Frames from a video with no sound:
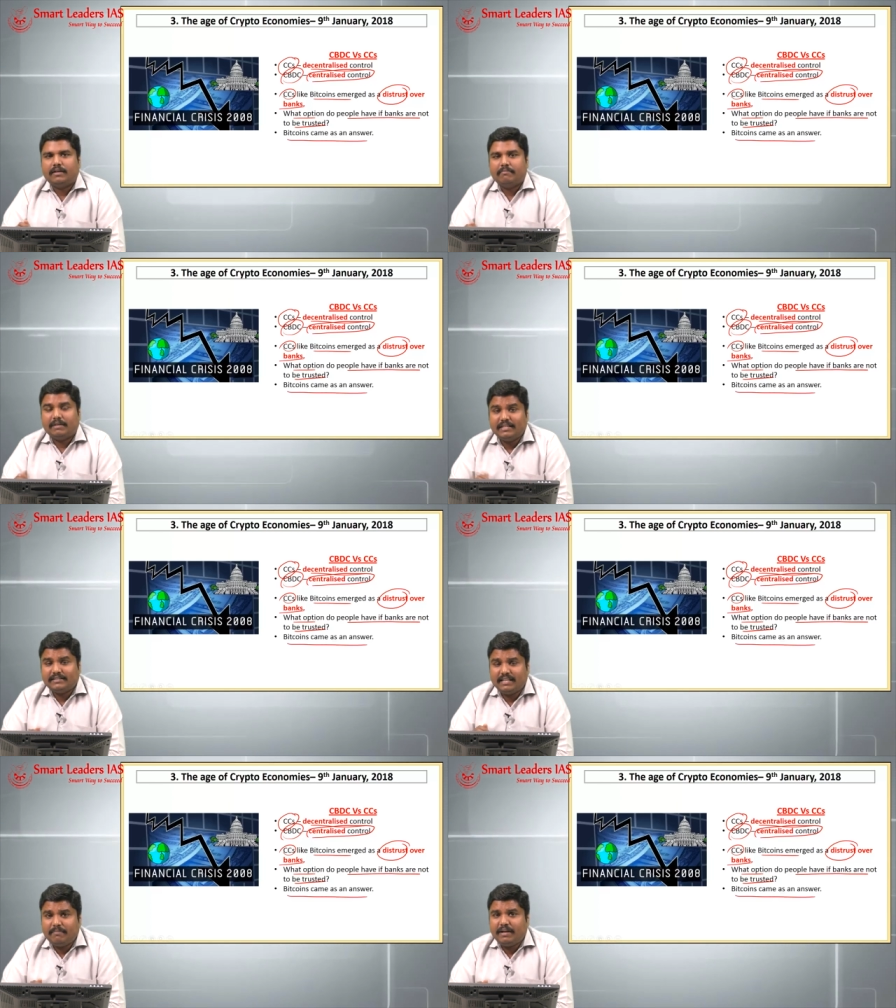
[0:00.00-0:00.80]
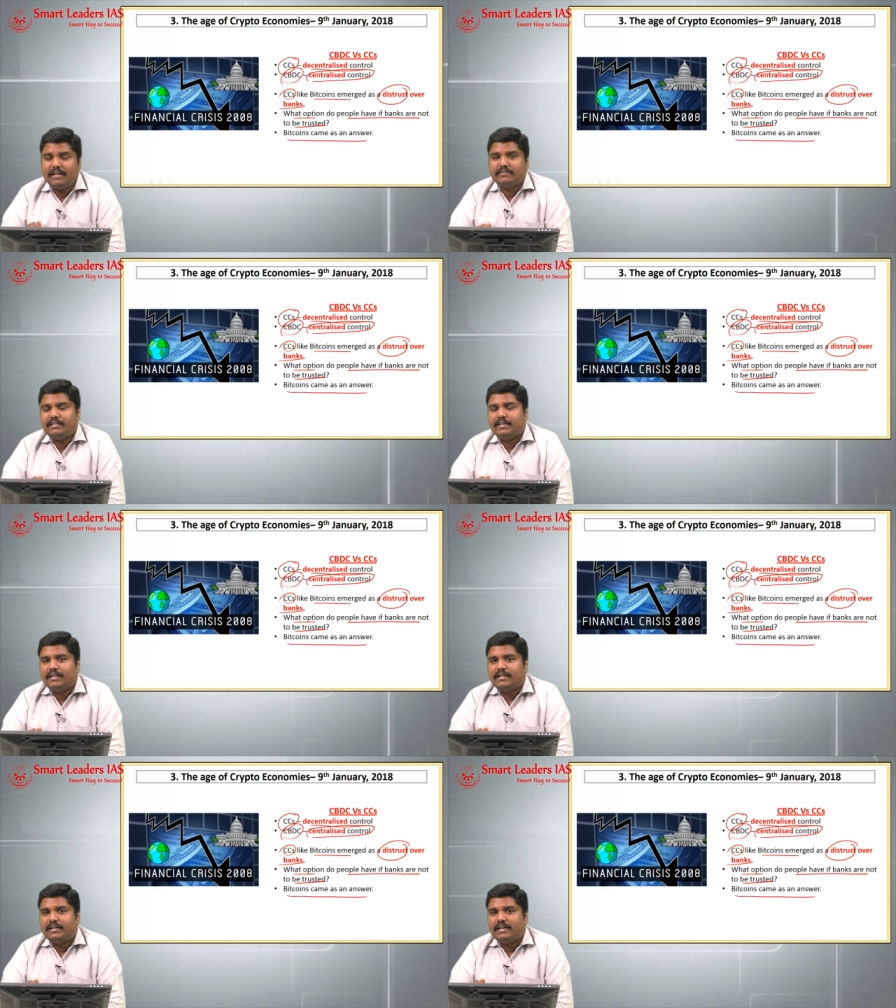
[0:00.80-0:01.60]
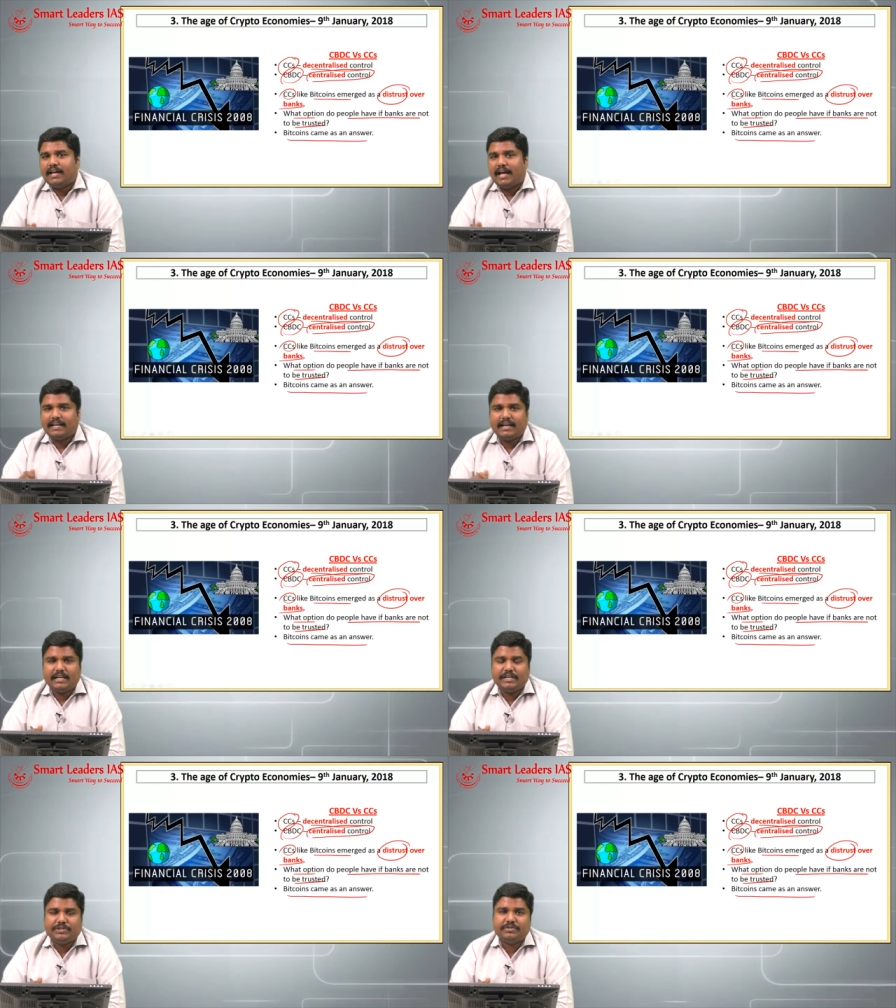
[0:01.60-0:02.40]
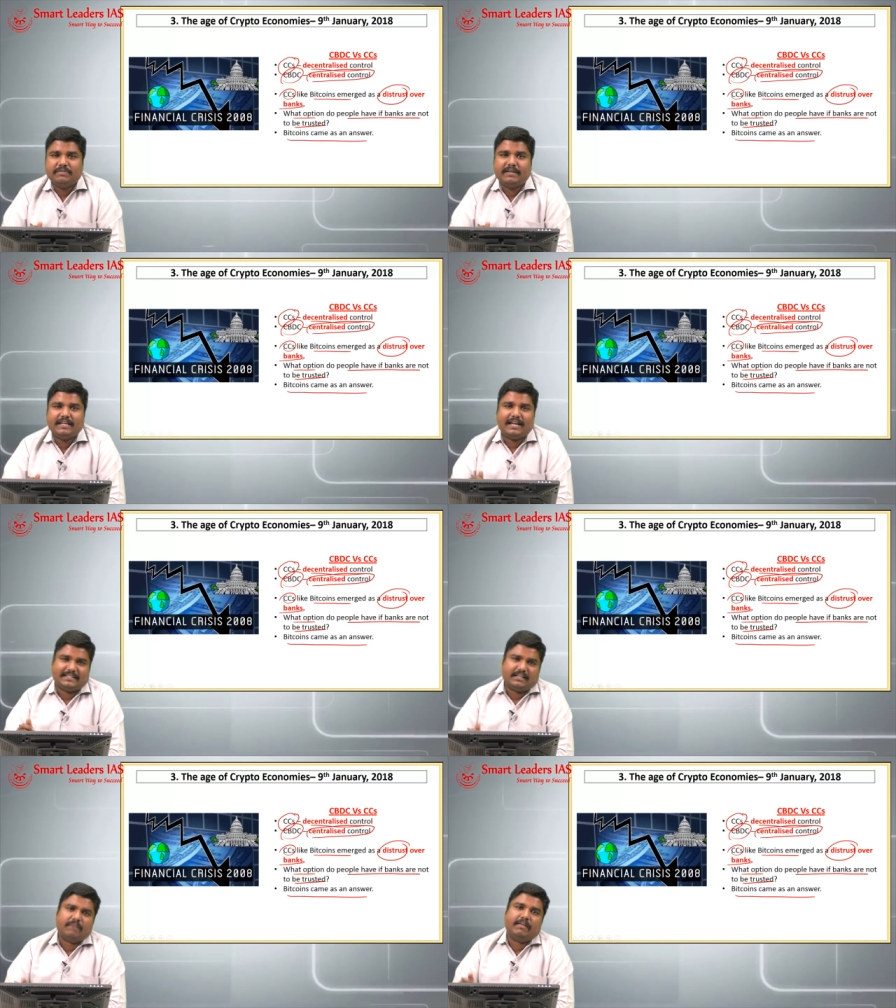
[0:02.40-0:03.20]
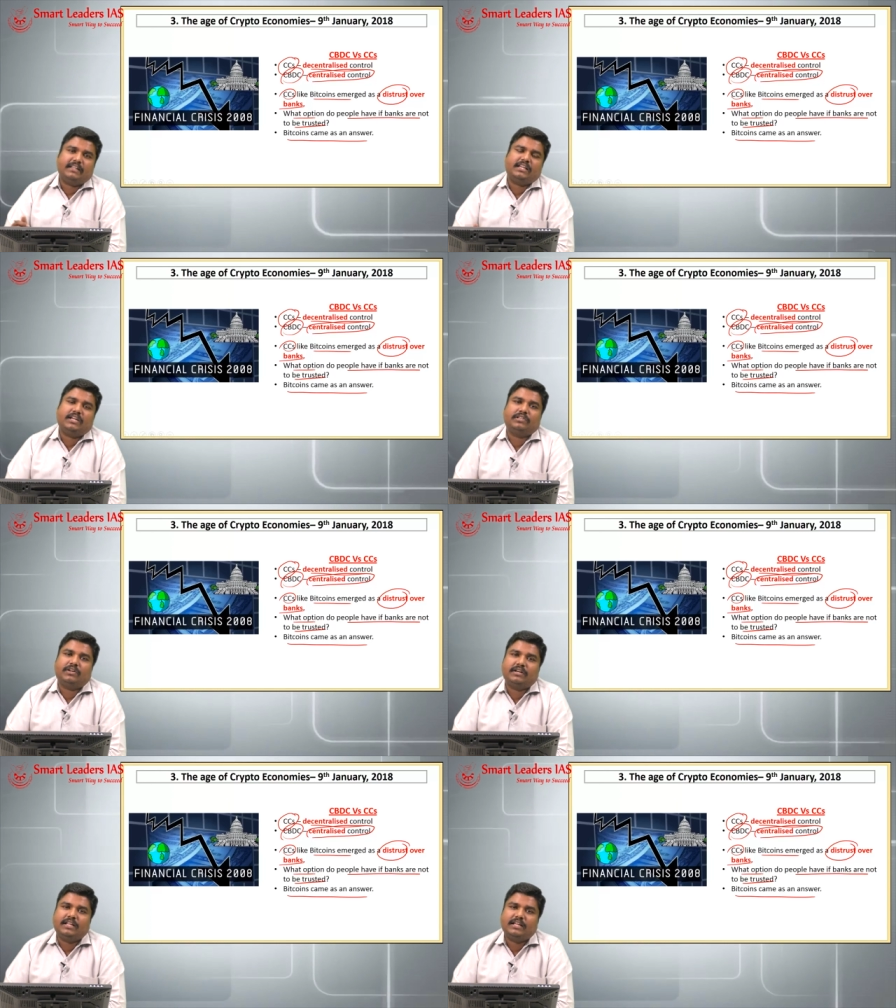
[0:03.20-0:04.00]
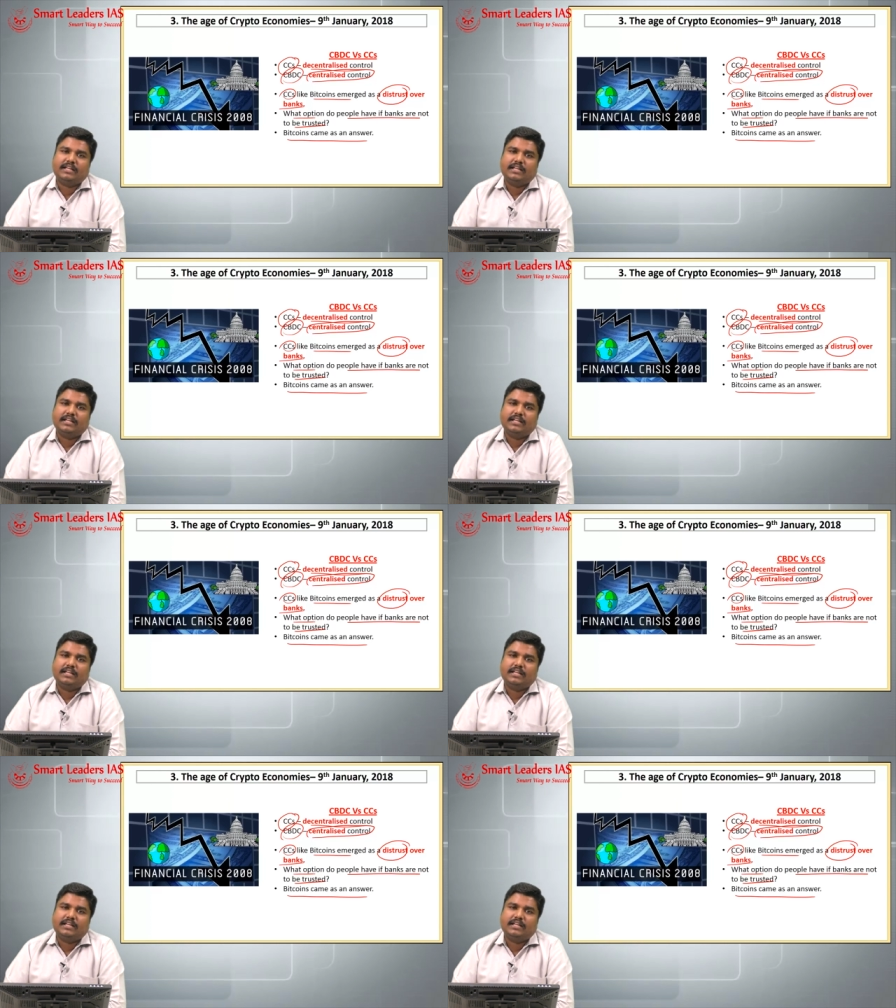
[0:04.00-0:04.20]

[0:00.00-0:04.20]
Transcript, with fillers: But this CBDC again issued by a central banking authority